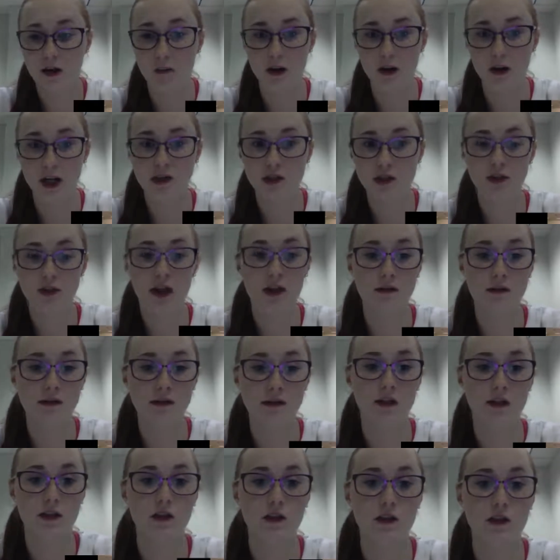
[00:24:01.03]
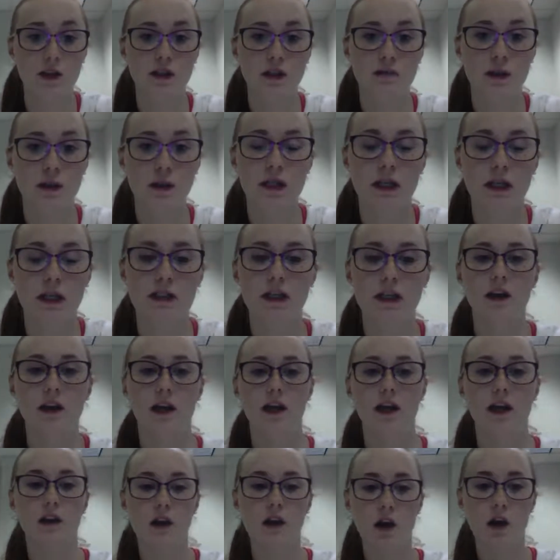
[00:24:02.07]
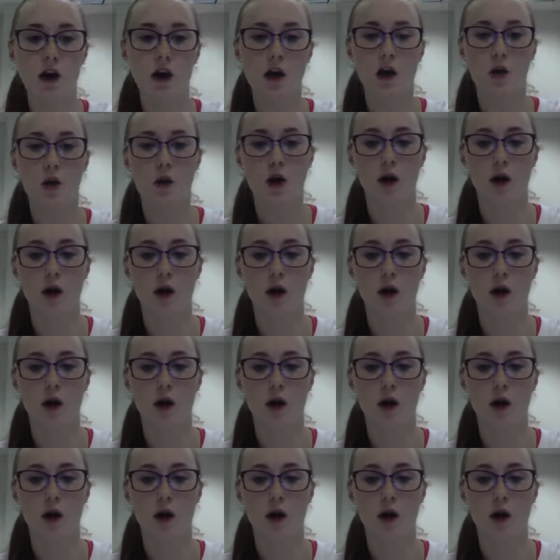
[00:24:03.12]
me so much when I was little, just because it like